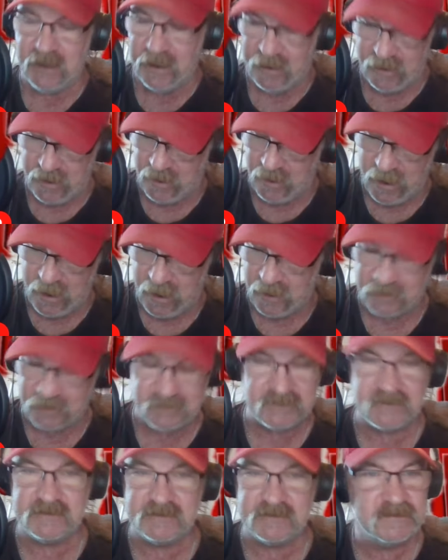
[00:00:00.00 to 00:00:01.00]

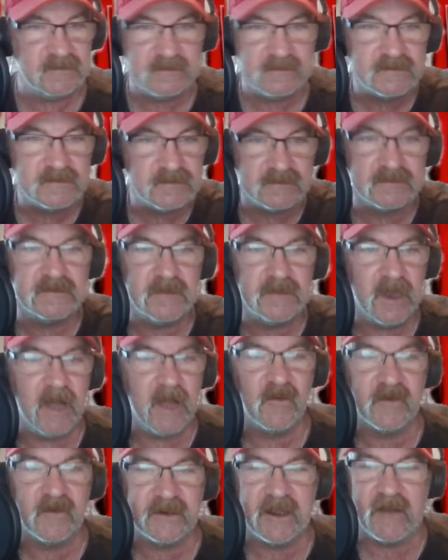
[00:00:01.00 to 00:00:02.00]

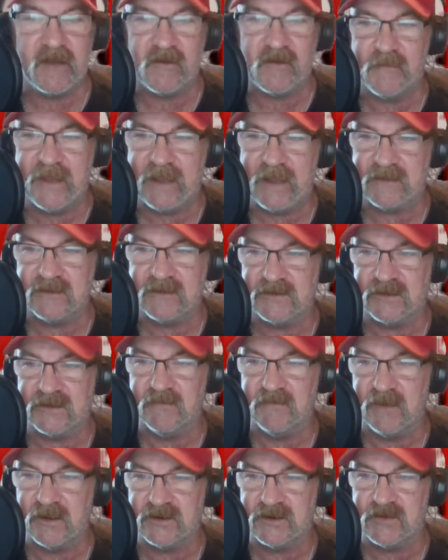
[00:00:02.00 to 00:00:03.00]
I'm going to talk about
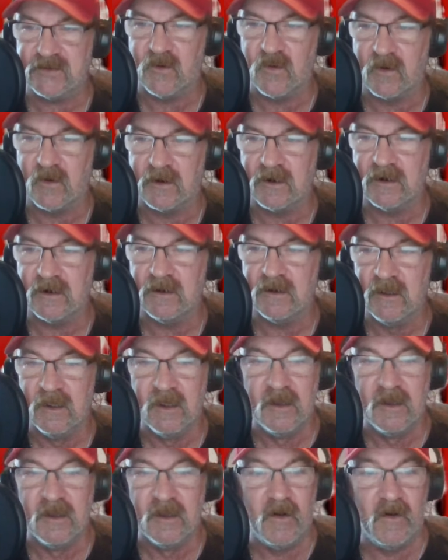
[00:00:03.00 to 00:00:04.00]
this and much more
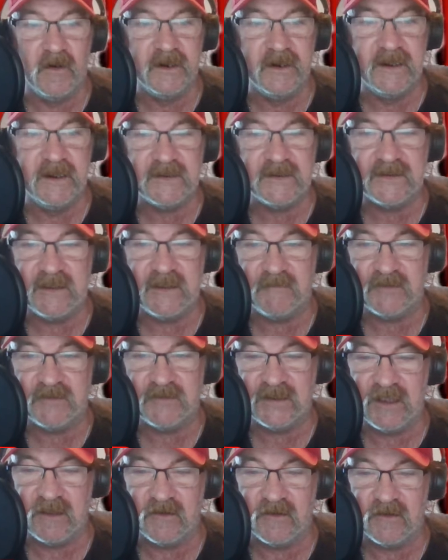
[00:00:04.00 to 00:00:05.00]
on this
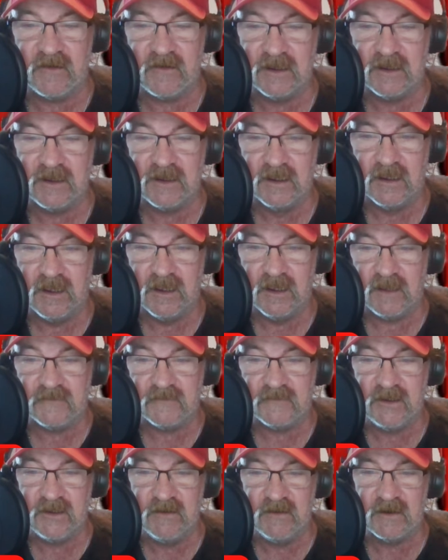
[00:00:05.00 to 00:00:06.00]
episode
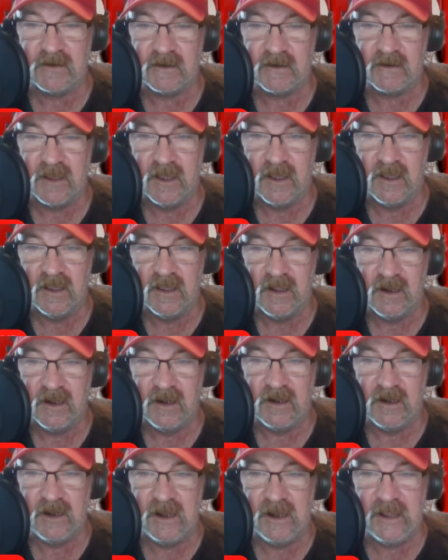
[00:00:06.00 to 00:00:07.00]
of Sooner
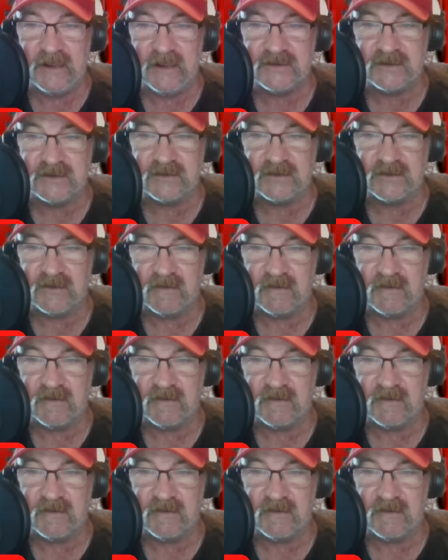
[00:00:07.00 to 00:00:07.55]
Legends